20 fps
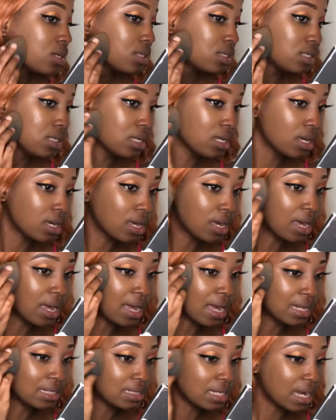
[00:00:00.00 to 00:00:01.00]
See,
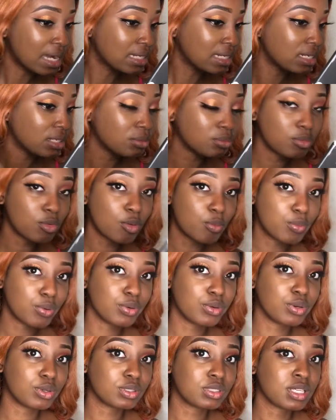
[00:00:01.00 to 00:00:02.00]
I didn't add any more
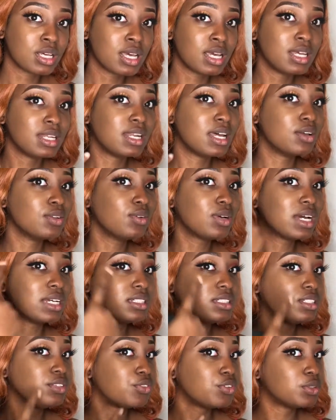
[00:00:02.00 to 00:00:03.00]
product. Now look
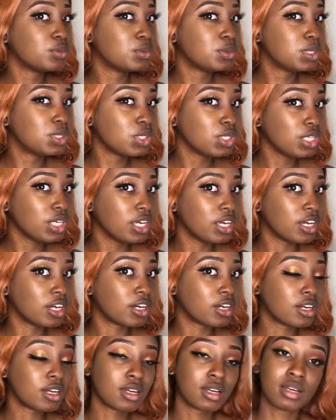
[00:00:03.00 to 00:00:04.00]
at the difference between
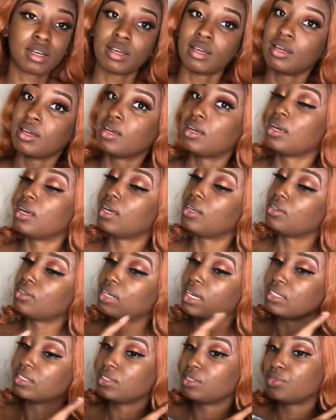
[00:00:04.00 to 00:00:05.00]
here and
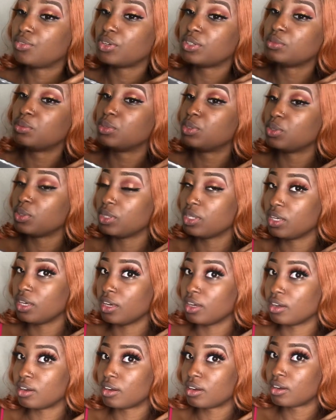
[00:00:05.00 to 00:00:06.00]
look at the difference between
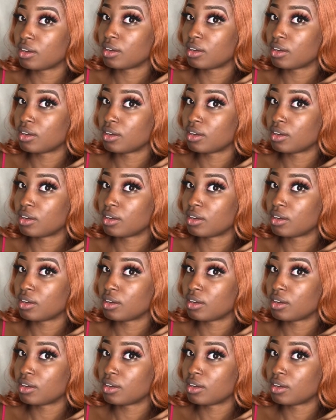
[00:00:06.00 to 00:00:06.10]
here.